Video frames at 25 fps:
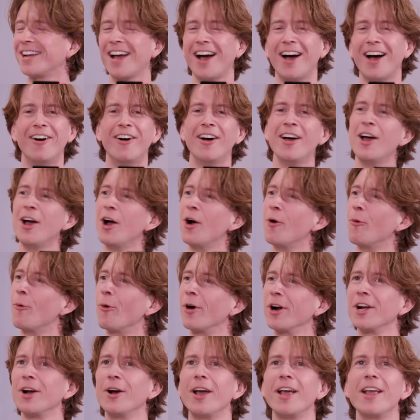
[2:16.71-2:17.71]

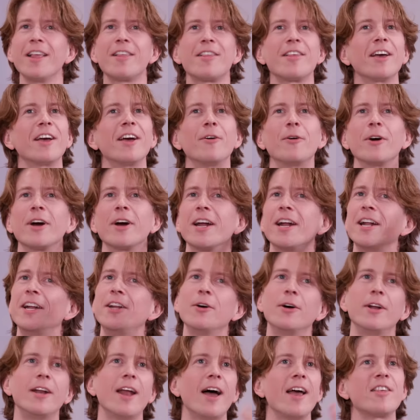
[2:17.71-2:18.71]
we're, like, we're, gonna
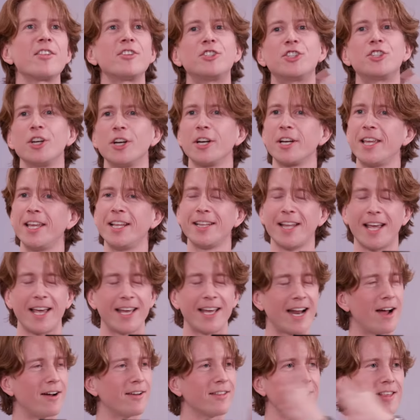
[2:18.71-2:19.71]
do a nice jerky, lay it
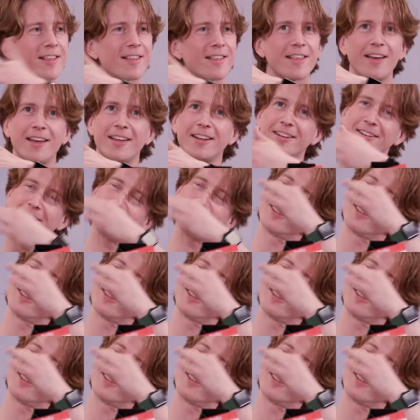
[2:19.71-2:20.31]
out in the sun.